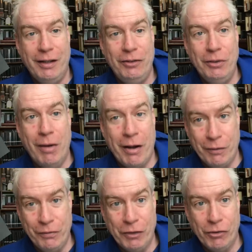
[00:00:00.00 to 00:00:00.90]
to
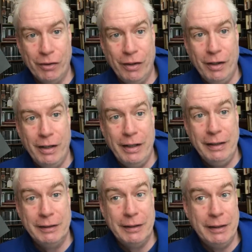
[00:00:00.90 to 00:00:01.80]
autofiction is